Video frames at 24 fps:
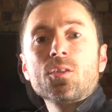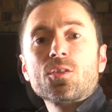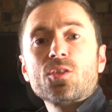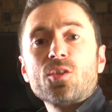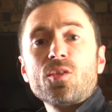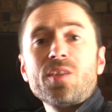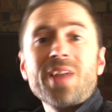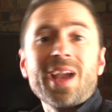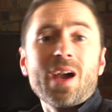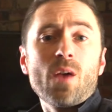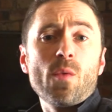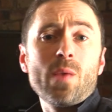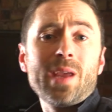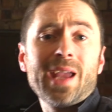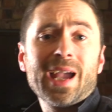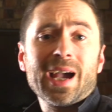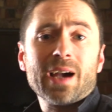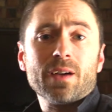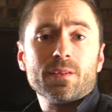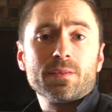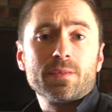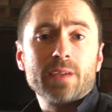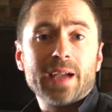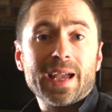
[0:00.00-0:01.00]
So now we
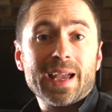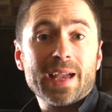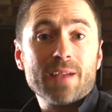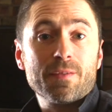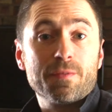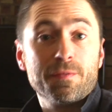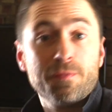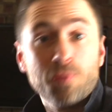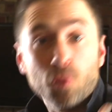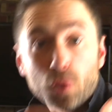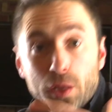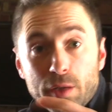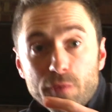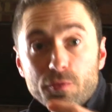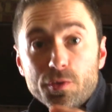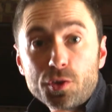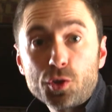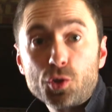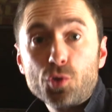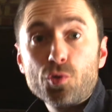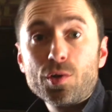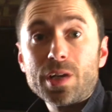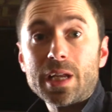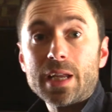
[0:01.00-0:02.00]
have fully
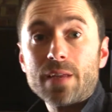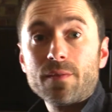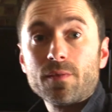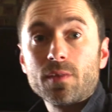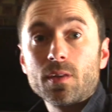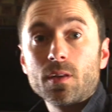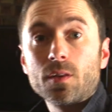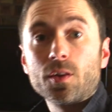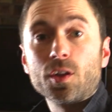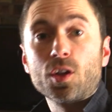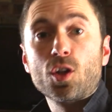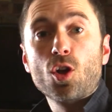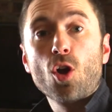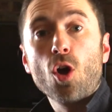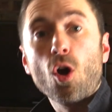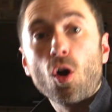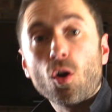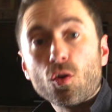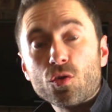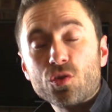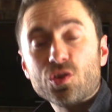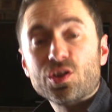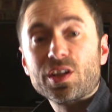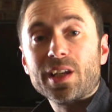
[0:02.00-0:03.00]
retrieved the
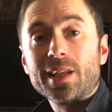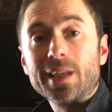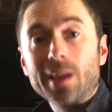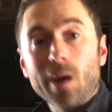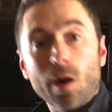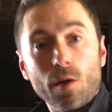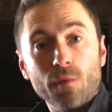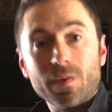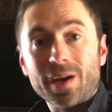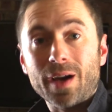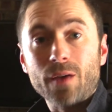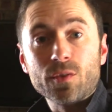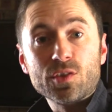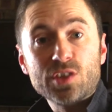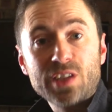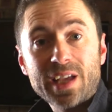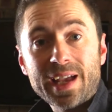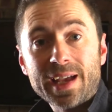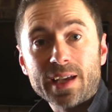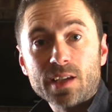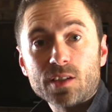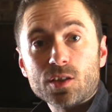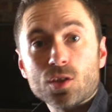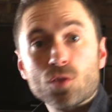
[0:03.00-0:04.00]
content of our
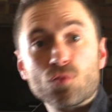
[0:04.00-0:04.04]
text,